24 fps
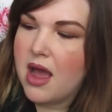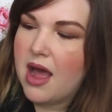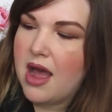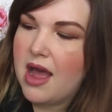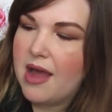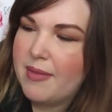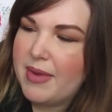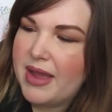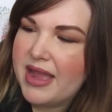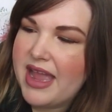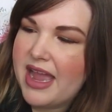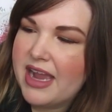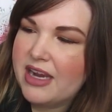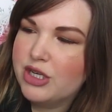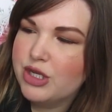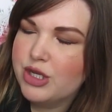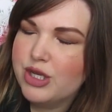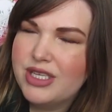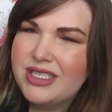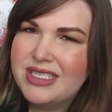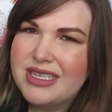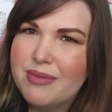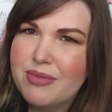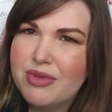I
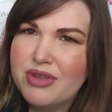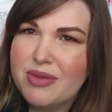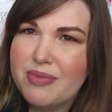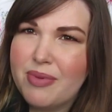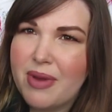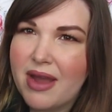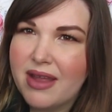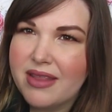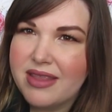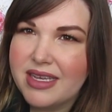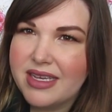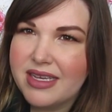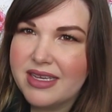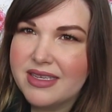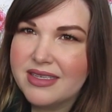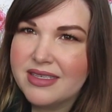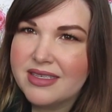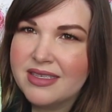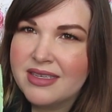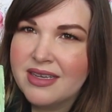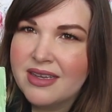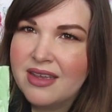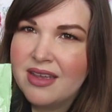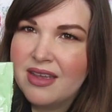actually stumbled upon
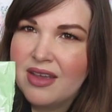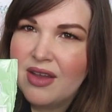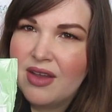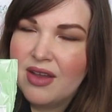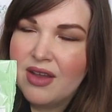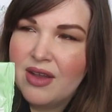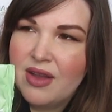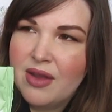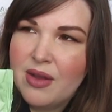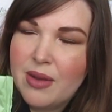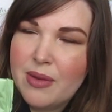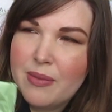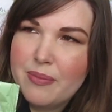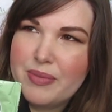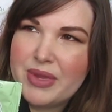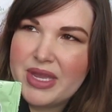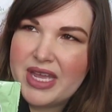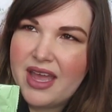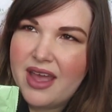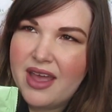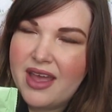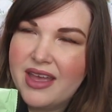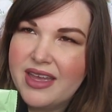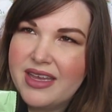these
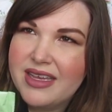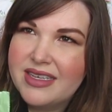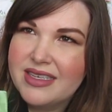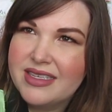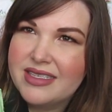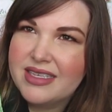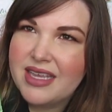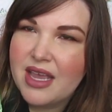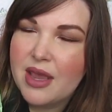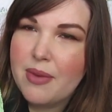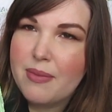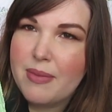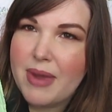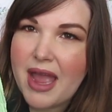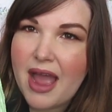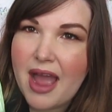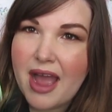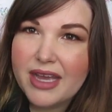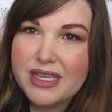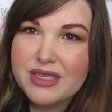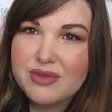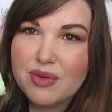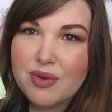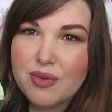because my
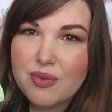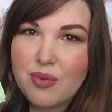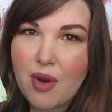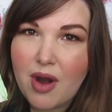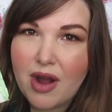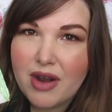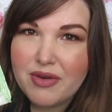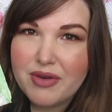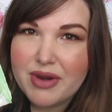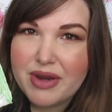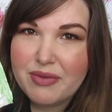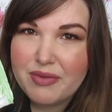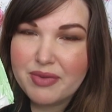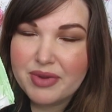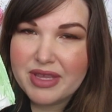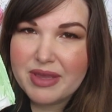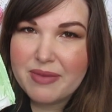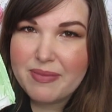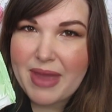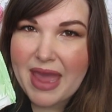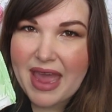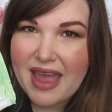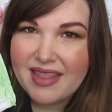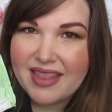eyes were watering
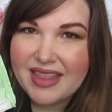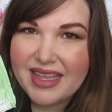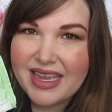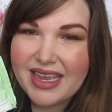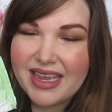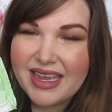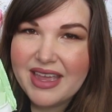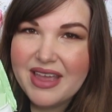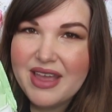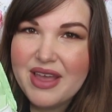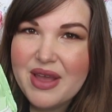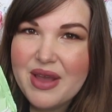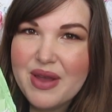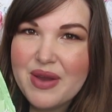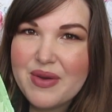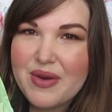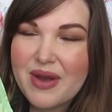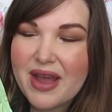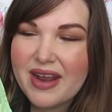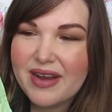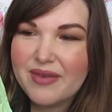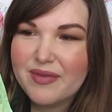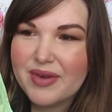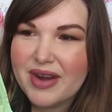really badly,
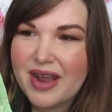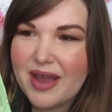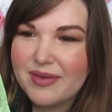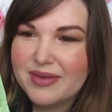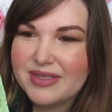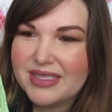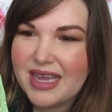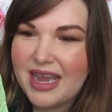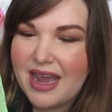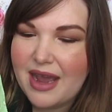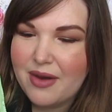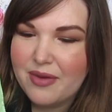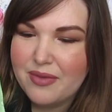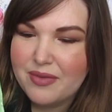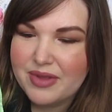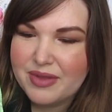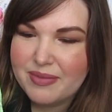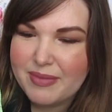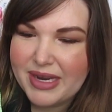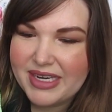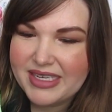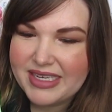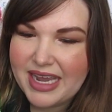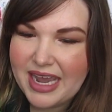and when I was out
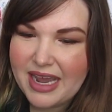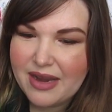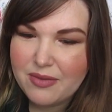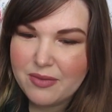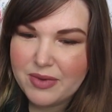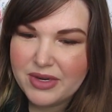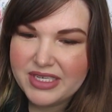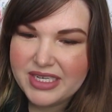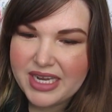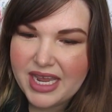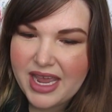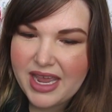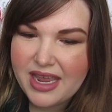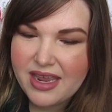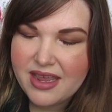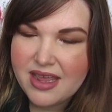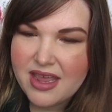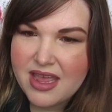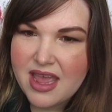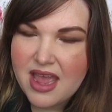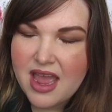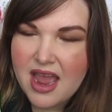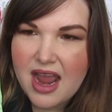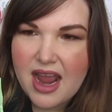with my dad one day
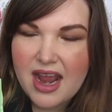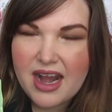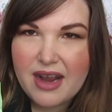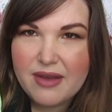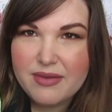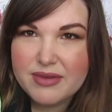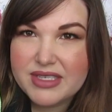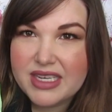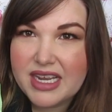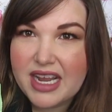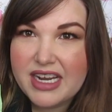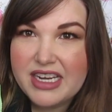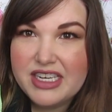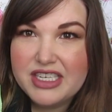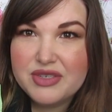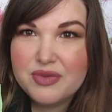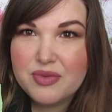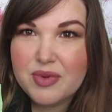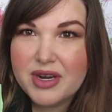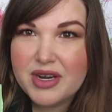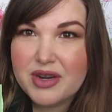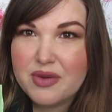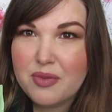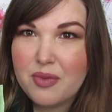and I was like, I need to
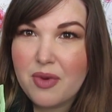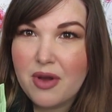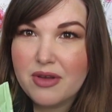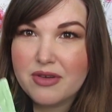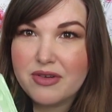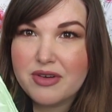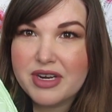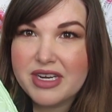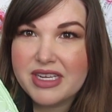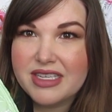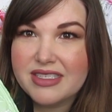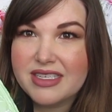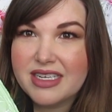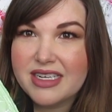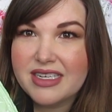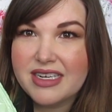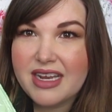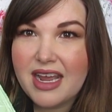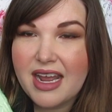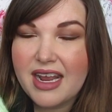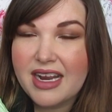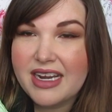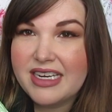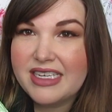run into Walgreens and
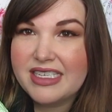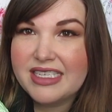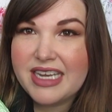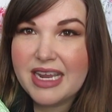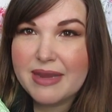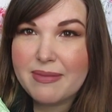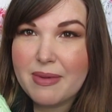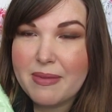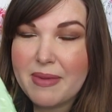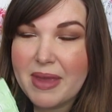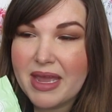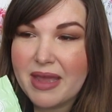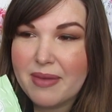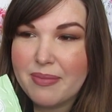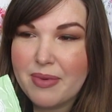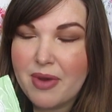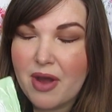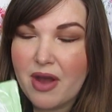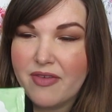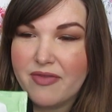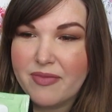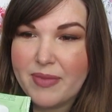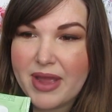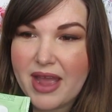I need to take my makeup
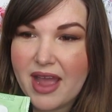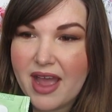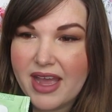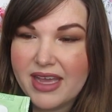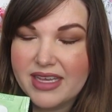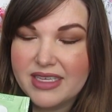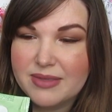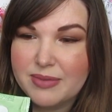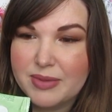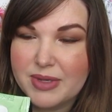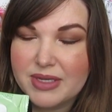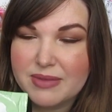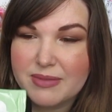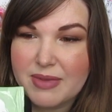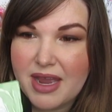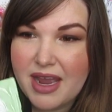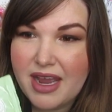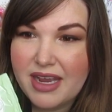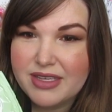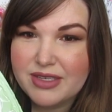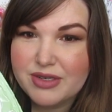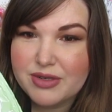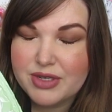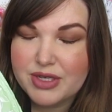off my eyes because my
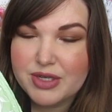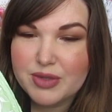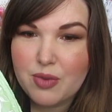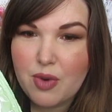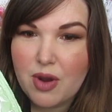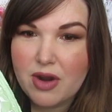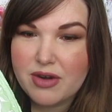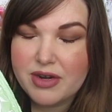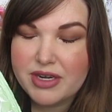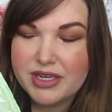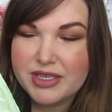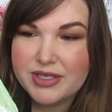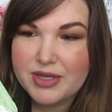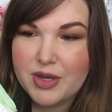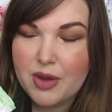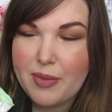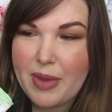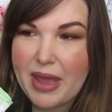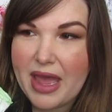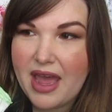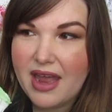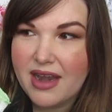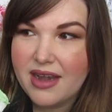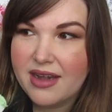eyes are just watering so
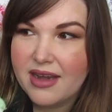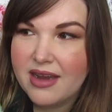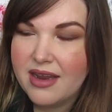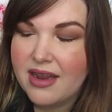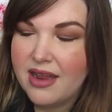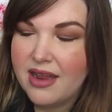bad.